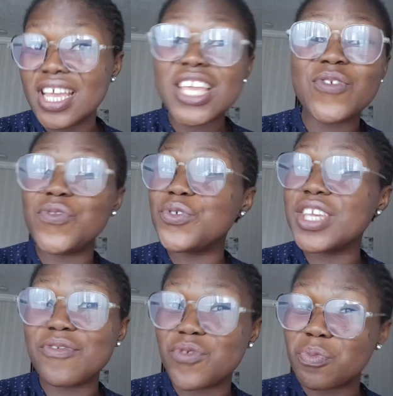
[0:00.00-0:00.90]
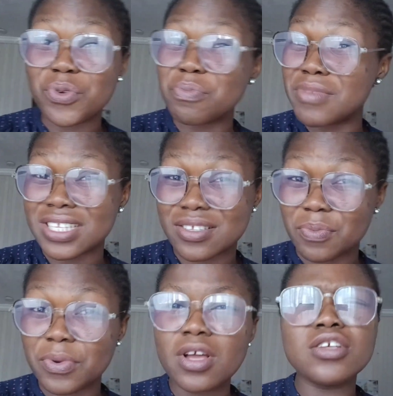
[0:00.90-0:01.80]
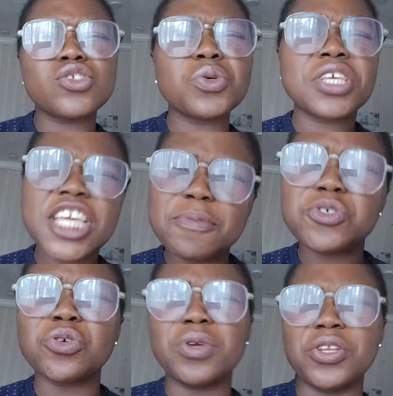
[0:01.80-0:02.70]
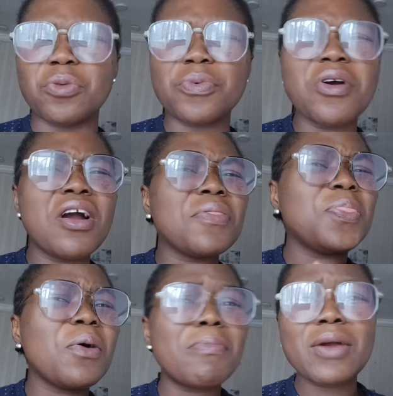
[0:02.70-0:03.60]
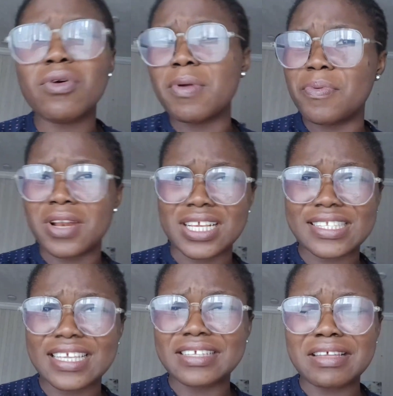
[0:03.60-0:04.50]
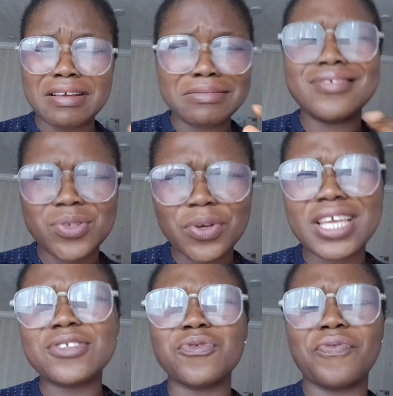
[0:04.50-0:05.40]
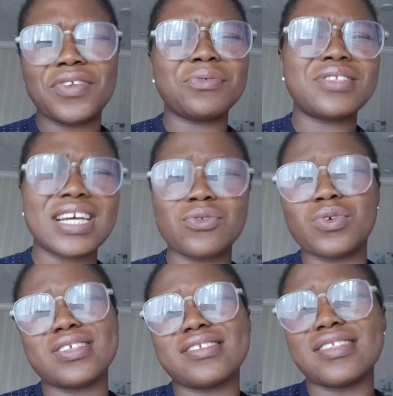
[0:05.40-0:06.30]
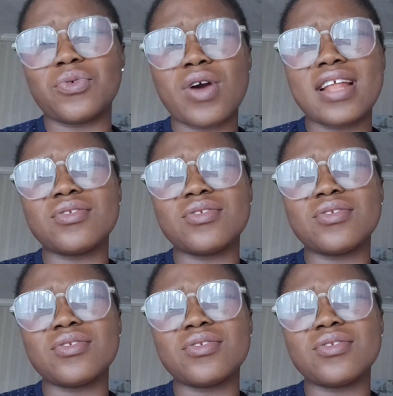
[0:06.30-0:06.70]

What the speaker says: If you give up, you mess up. So keep showing up. Don't mind what people are saying. It's okay to feel down once in a while.